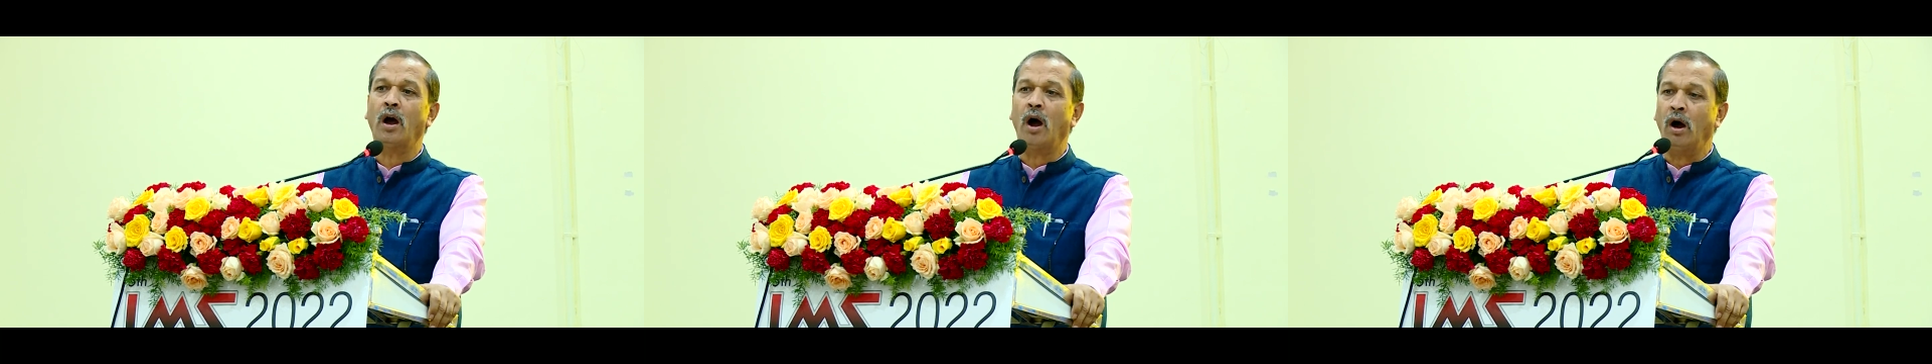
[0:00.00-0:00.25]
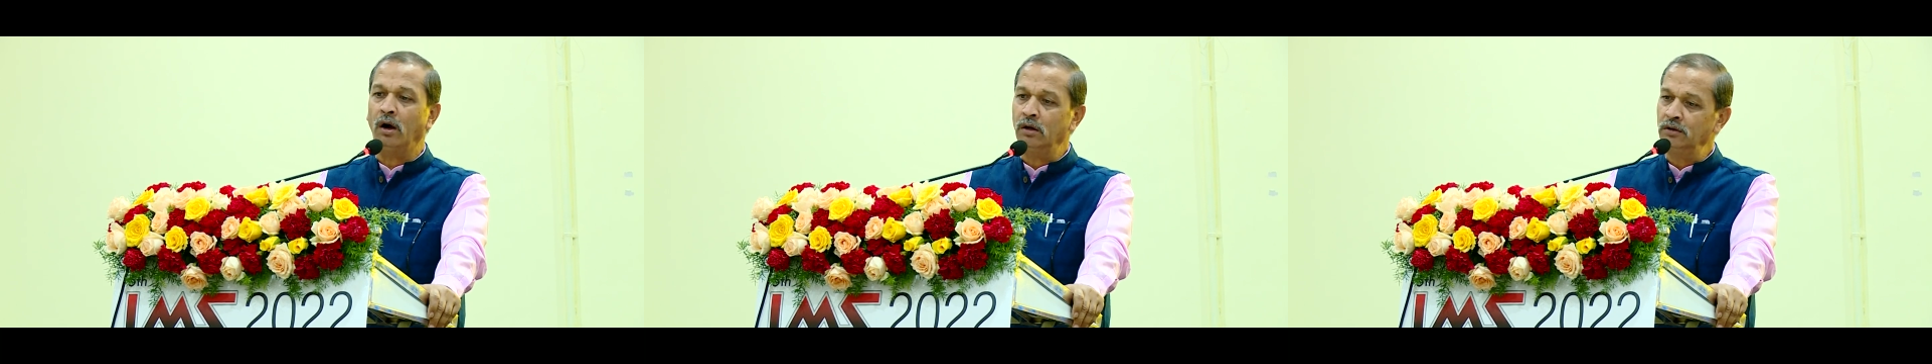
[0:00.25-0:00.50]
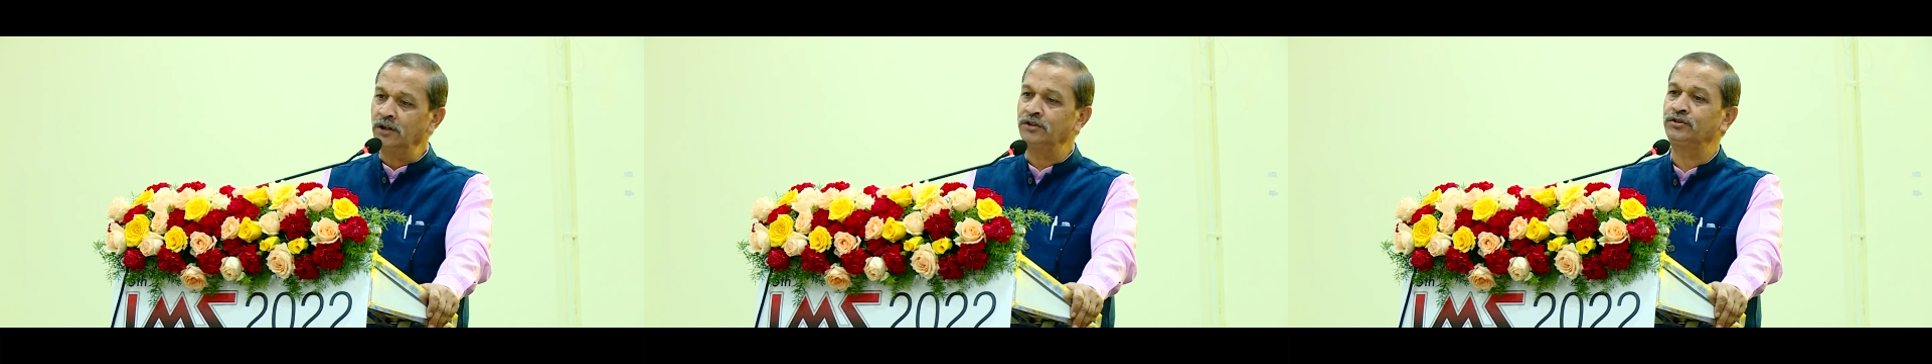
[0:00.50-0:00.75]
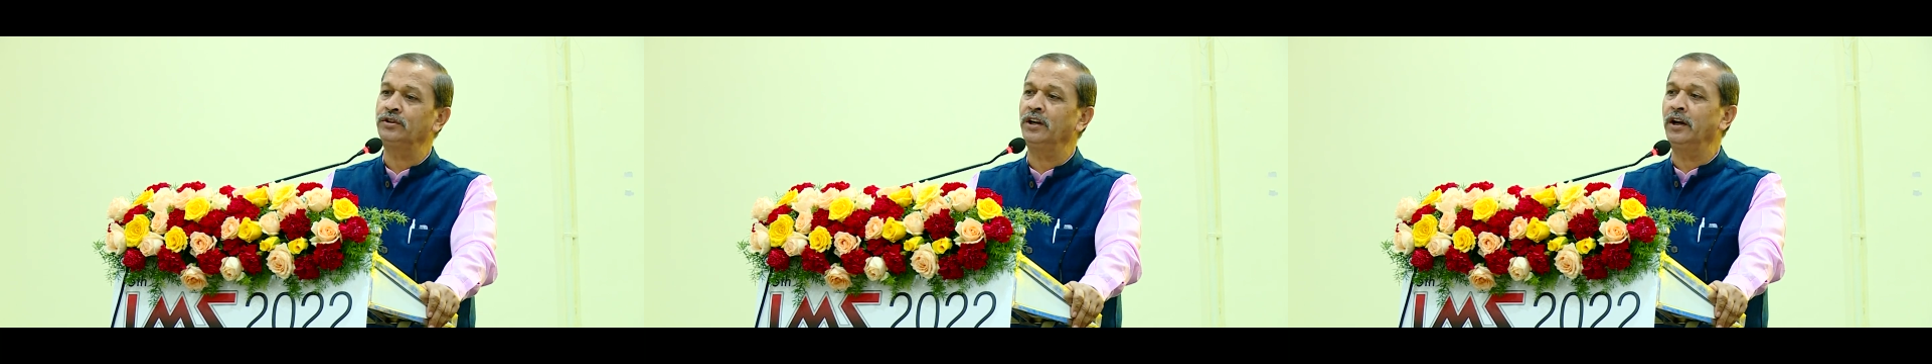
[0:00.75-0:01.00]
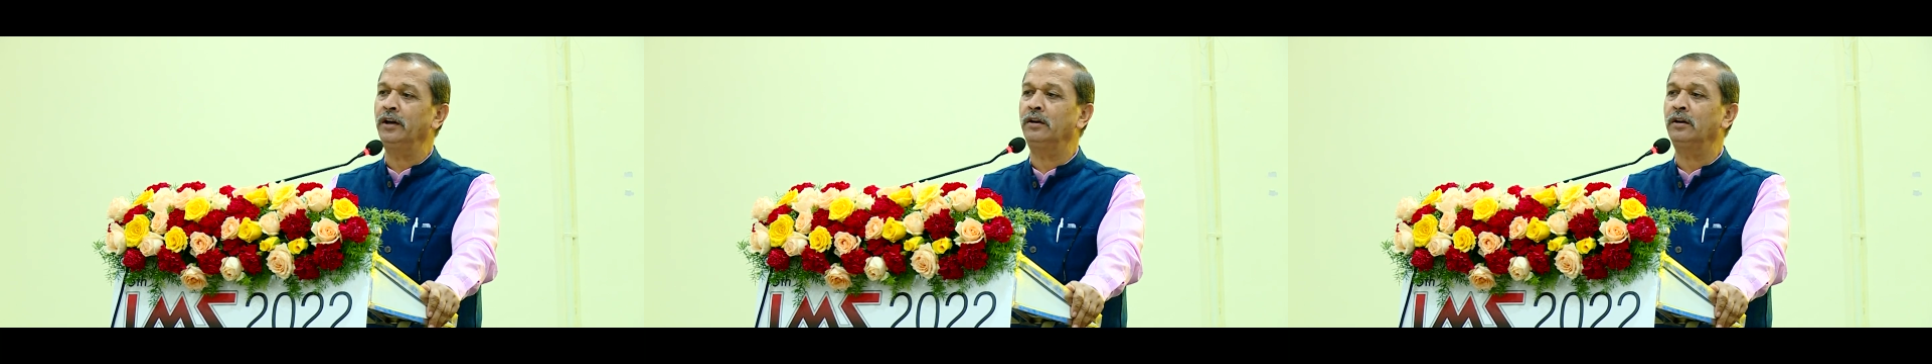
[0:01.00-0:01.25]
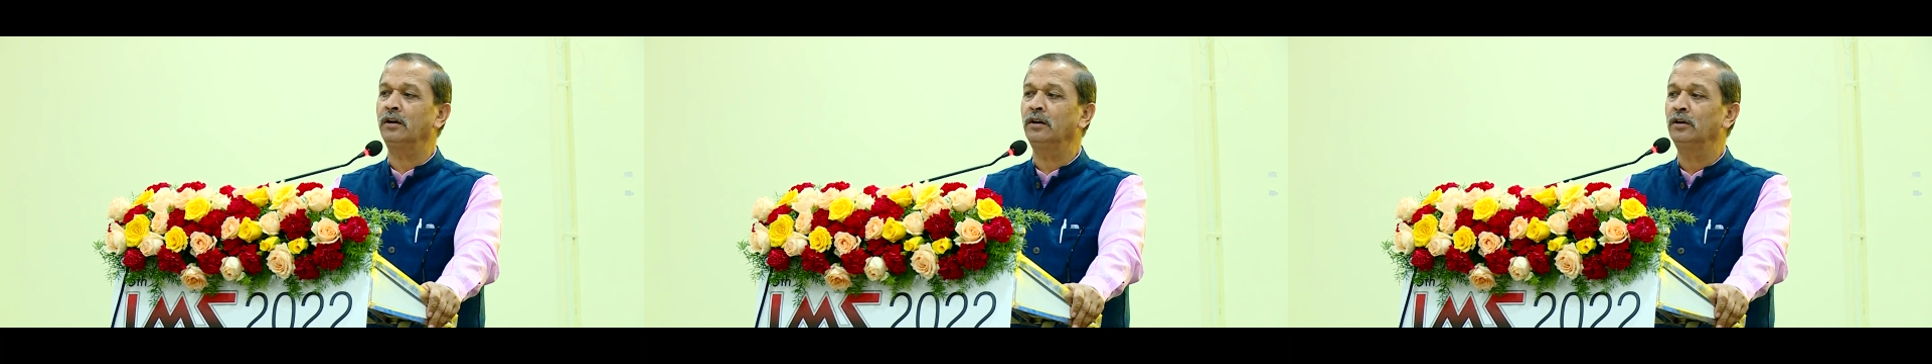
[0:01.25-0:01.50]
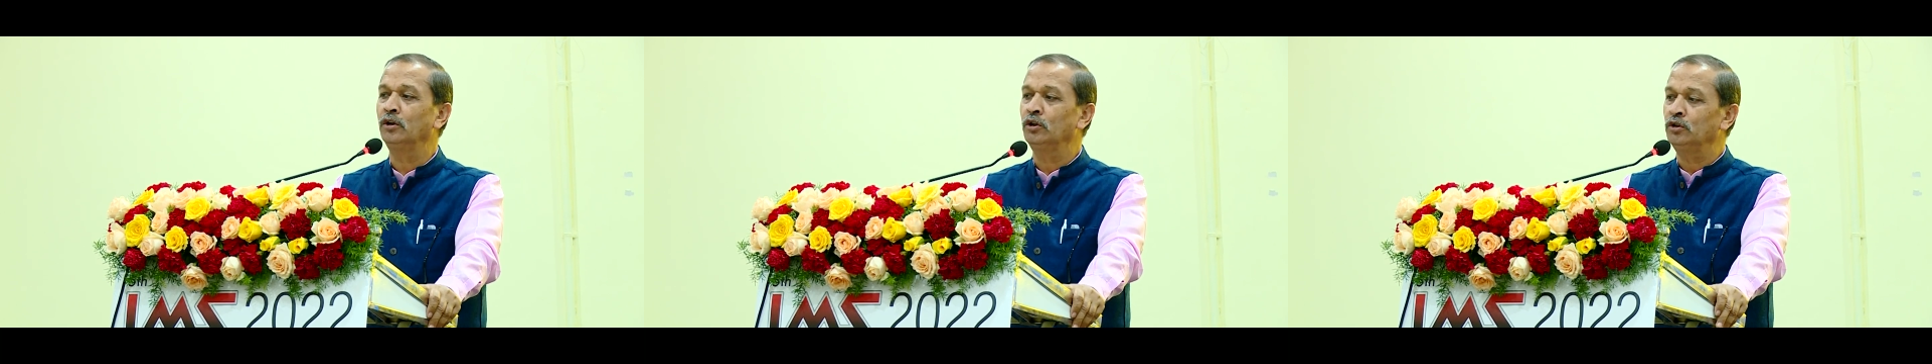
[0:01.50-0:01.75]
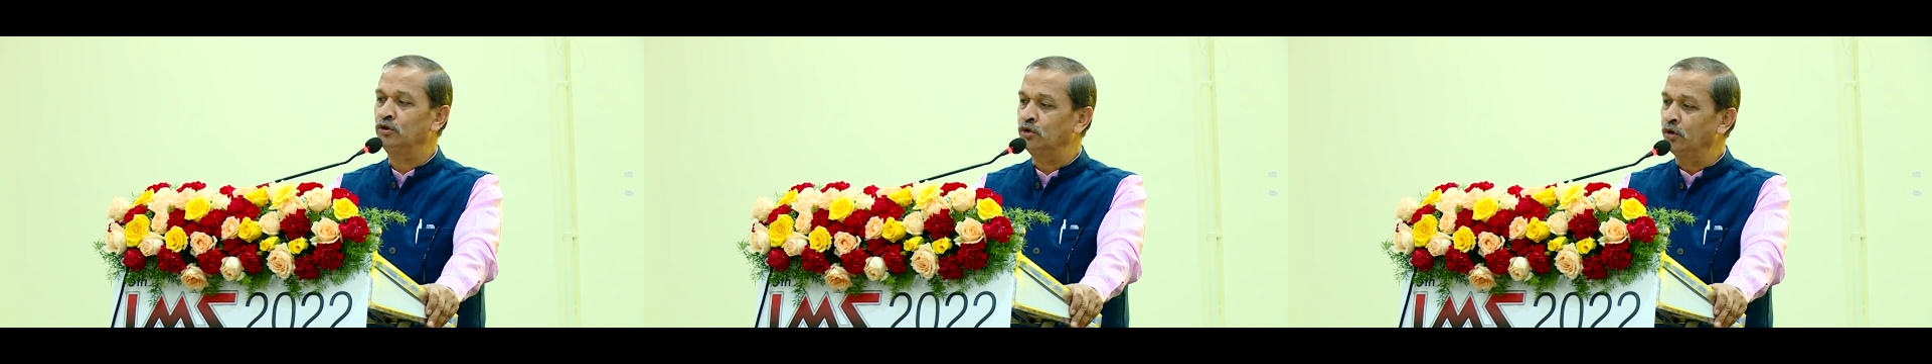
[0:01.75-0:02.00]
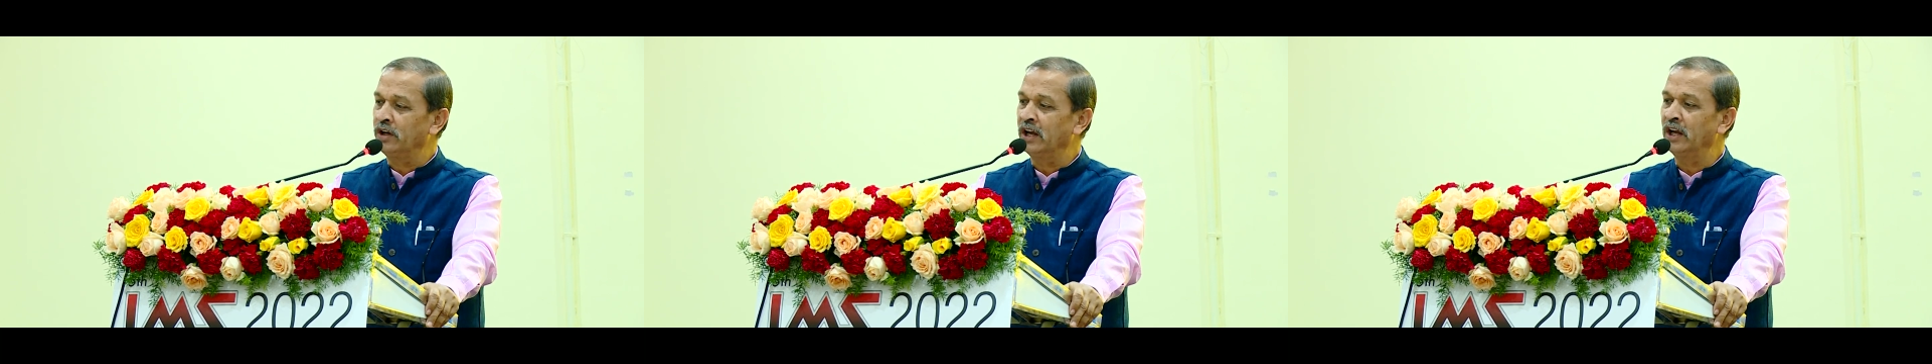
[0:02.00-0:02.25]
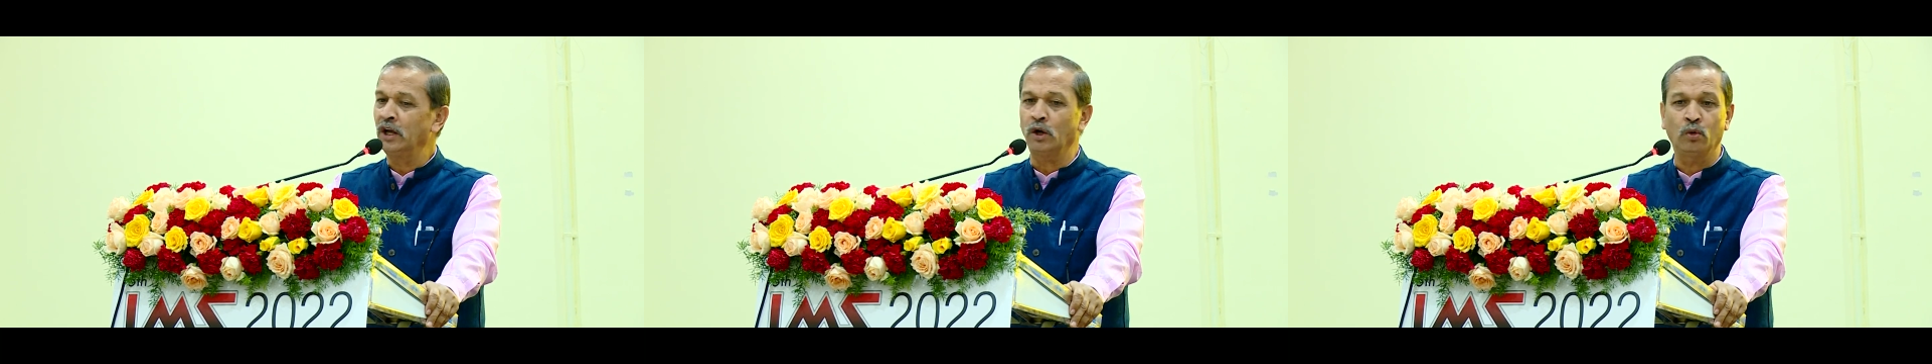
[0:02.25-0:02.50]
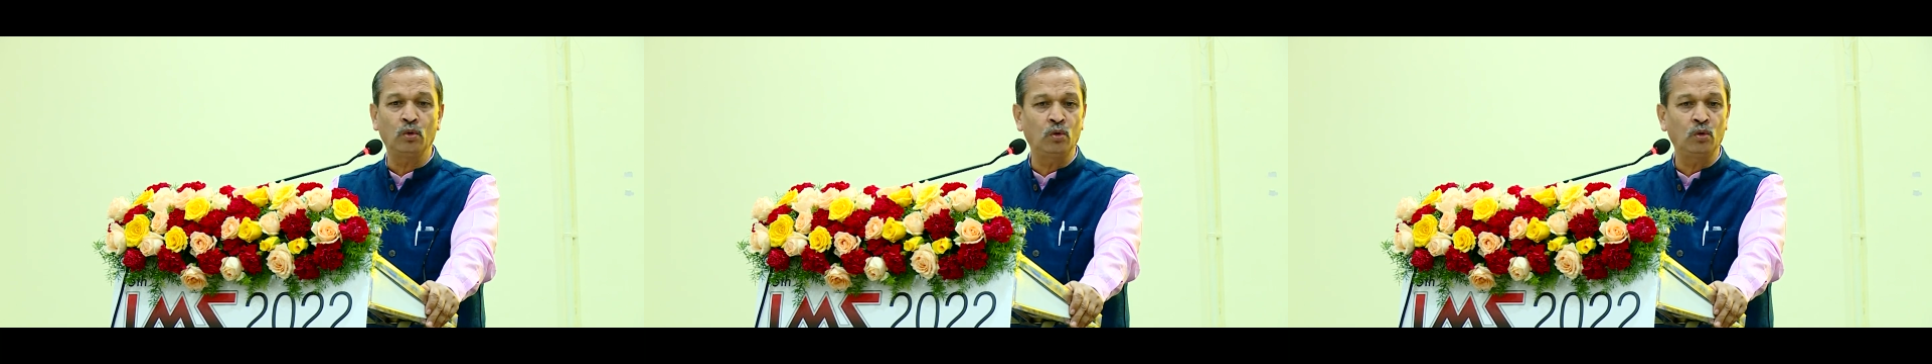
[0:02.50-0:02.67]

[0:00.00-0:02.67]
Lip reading: all the state should have